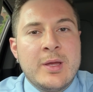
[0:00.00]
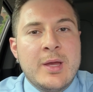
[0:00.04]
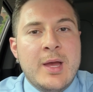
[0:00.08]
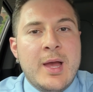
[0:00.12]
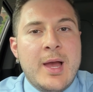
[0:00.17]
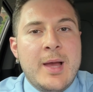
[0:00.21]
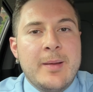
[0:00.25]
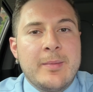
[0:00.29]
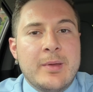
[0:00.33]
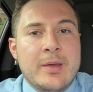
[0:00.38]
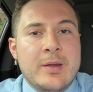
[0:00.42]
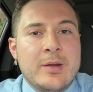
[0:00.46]

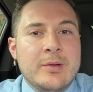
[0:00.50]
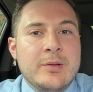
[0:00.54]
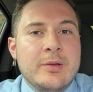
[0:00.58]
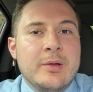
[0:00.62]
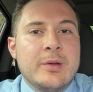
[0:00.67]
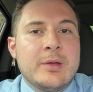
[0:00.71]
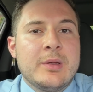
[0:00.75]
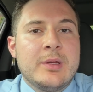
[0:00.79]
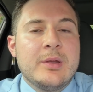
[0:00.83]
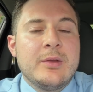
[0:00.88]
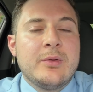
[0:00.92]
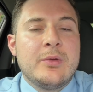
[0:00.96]
I'm going to
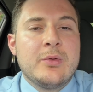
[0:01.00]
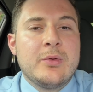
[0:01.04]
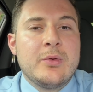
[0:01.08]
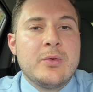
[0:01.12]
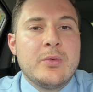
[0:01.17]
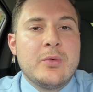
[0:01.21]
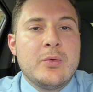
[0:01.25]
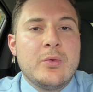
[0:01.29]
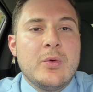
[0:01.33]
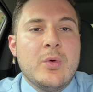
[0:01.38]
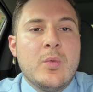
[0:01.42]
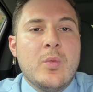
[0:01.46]
look into
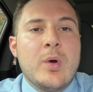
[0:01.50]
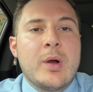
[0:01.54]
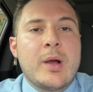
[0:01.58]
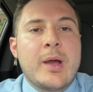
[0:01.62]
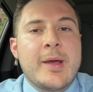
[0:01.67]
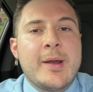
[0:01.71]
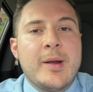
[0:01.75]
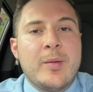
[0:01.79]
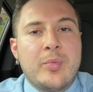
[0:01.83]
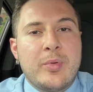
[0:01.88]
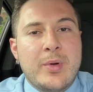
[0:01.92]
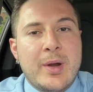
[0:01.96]
what
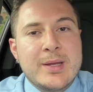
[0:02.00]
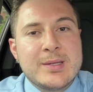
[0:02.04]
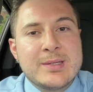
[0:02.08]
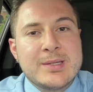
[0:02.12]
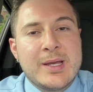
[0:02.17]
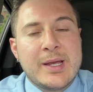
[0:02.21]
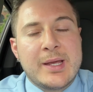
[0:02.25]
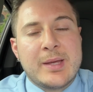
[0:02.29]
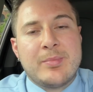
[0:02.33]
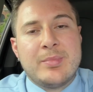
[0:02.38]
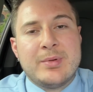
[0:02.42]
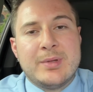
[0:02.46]
kind of
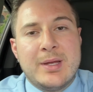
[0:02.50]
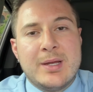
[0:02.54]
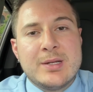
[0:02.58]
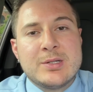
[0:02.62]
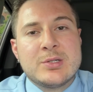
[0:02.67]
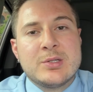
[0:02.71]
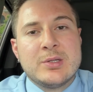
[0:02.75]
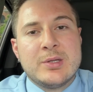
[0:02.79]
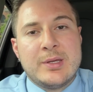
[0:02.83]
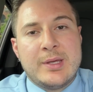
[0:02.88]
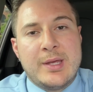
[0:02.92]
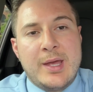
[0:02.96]
pricing I could
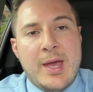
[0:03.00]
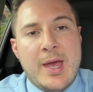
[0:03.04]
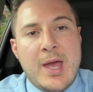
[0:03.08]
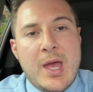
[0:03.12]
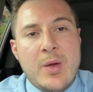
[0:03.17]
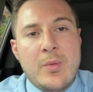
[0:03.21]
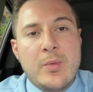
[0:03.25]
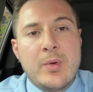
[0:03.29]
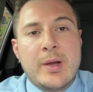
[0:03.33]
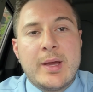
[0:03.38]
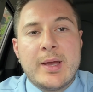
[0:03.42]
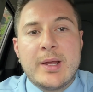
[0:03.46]
potentially
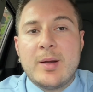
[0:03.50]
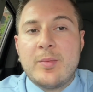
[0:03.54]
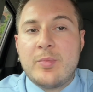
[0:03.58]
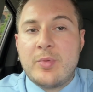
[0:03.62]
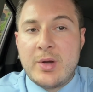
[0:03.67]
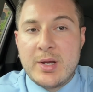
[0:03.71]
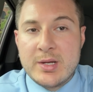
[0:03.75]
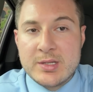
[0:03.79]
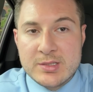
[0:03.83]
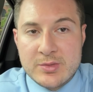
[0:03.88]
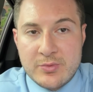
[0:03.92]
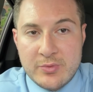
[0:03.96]
get, what kind of
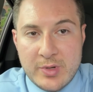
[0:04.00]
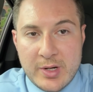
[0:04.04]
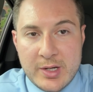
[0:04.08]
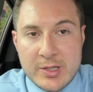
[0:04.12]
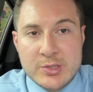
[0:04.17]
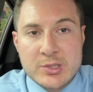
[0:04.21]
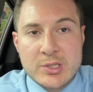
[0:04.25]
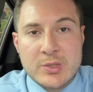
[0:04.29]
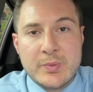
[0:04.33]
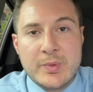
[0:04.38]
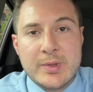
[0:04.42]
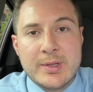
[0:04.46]
price
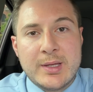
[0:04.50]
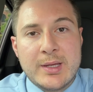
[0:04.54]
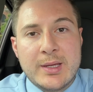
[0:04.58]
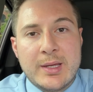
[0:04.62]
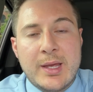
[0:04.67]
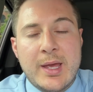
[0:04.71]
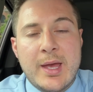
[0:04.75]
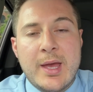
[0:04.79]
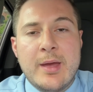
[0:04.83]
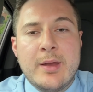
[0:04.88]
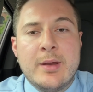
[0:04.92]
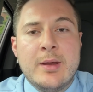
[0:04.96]
reduction we can
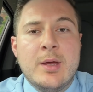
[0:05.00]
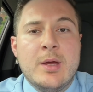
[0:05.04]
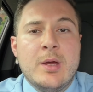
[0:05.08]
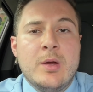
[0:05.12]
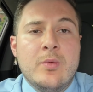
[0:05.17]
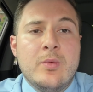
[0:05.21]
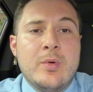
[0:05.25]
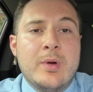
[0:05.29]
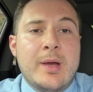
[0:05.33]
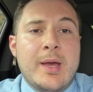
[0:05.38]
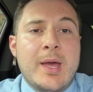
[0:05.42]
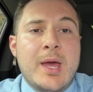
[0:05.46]
get,
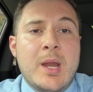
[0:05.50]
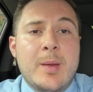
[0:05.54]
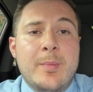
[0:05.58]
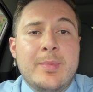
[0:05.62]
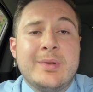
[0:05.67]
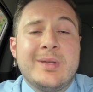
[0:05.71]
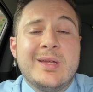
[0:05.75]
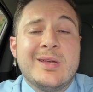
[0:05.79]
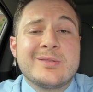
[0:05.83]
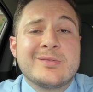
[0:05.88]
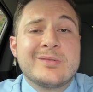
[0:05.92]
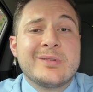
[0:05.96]
what kind of
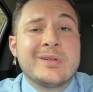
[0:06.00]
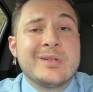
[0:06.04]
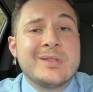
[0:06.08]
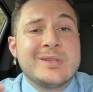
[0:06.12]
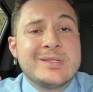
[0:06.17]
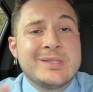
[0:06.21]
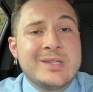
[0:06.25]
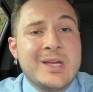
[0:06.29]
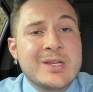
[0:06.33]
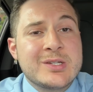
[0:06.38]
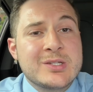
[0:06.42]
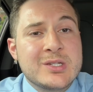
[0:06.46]
potential
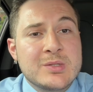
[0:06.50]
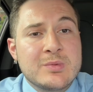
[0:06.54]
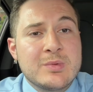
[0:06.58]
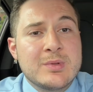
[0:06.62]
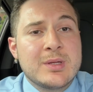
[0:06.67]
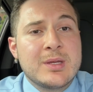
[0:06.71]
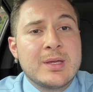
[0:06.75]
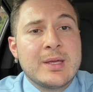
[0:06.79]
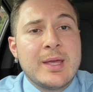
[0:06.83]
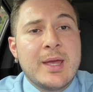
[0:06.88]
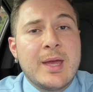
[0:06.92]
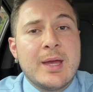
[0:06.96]
concessions we
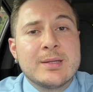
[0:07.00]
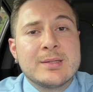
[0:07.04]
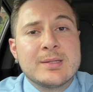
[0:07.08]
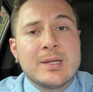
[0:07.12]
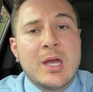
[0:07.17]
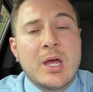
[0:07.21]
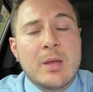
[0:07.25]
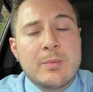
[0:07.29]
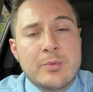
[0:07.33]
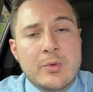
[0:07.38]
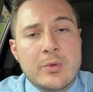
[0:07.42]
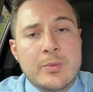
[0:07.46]
can get to
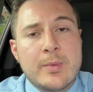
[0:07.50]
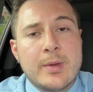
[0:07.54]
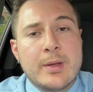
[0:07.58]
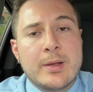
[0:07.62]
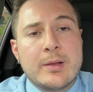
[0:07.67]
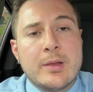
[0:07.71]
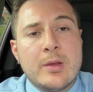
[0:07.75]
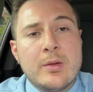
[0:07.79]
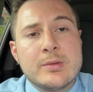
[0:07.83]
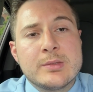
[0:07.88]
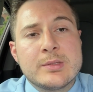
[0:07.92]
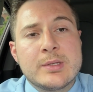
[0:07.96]
help me with my
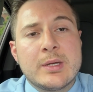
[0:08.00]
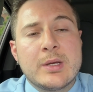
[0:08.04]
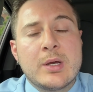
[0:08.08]
closing